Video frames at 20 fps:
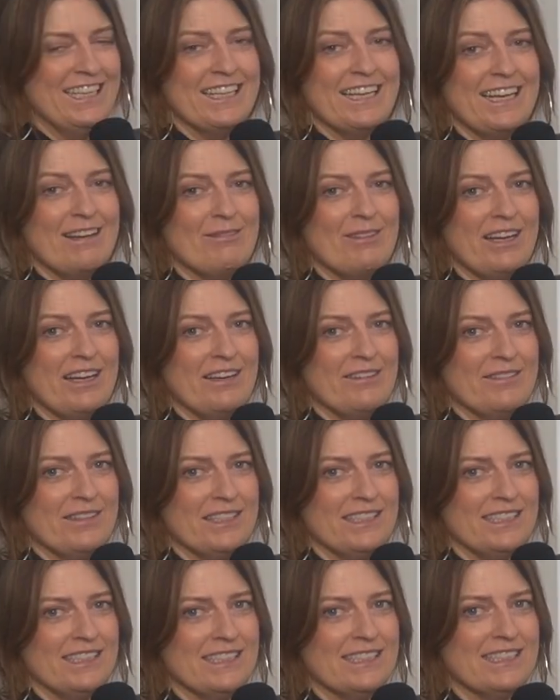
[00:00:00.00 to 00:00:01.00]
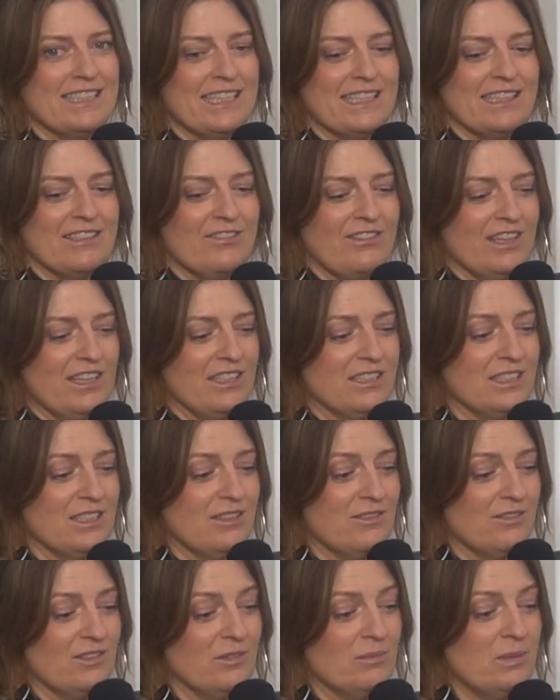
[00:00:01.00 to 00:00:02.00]
Amanda's sticking the fingers
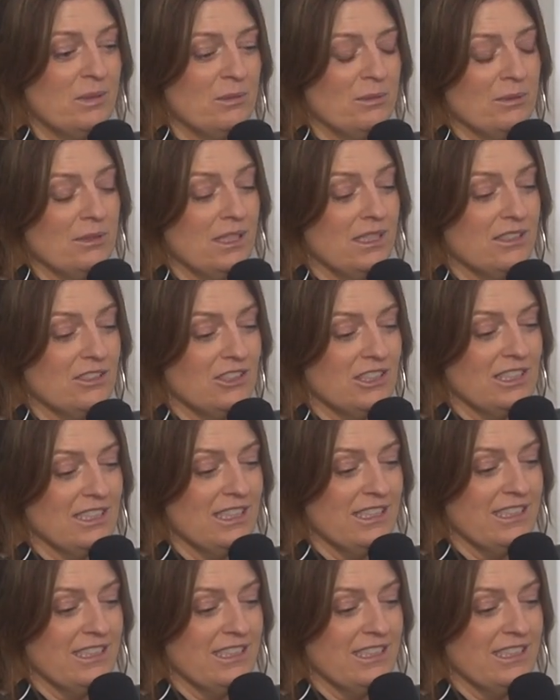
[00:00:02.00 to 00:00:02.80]
up for people that are just